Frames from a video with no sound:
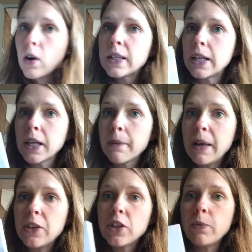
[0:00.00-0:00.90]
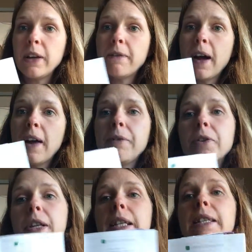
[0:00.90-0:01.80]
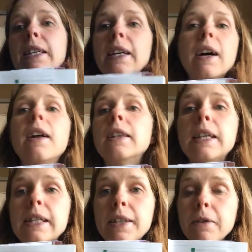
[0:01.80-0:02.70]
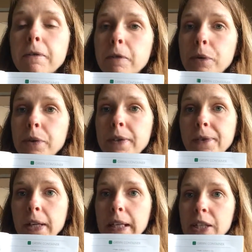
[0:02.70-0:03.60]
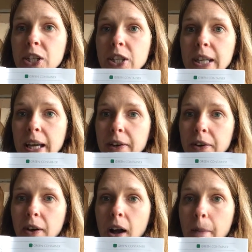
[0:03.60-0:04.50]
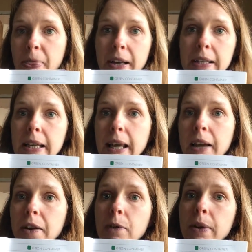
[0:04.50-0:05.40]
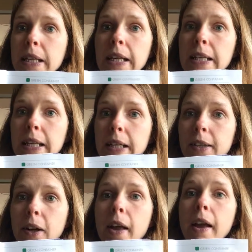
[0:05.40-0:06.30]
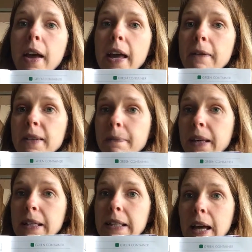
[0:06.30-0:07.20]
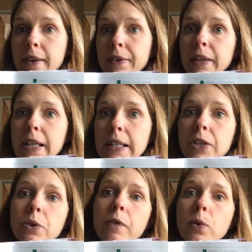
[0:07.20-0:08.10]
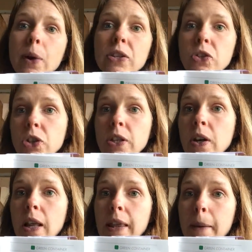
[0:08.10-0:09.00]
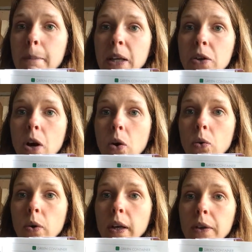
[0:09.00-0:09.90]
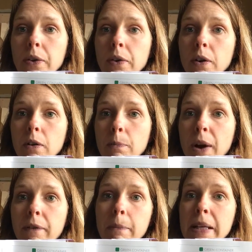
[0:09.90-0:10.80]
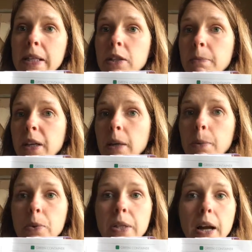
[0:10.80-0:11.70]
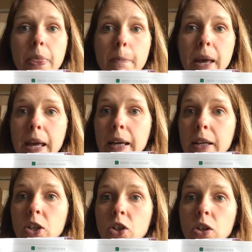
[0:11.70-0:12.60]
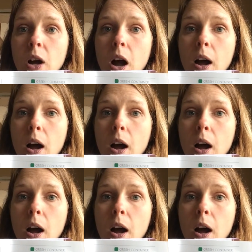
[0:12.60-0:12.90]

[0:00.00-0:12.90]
Starting on page 25, you're going to see a list of foods for each container, things that can go in the container. If something is not on the list and you have a question, let me know. Either private message me, post it on the page,